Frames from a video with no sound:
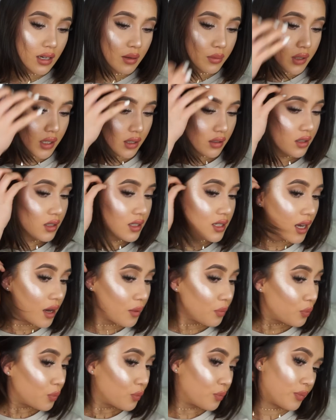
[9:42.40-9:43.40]
and I'm gonna
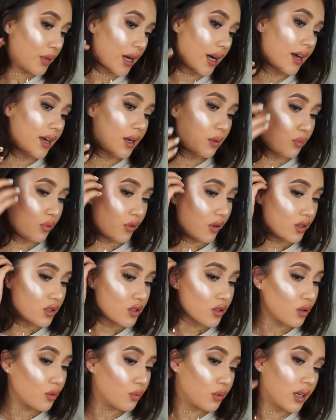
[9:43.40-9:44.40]
top my
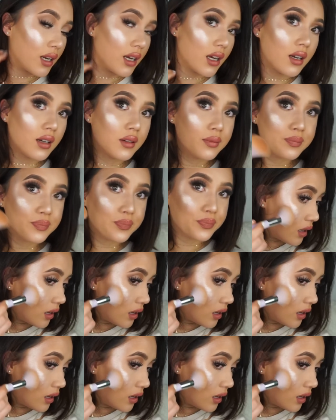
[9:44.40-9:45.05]
bronzer with it.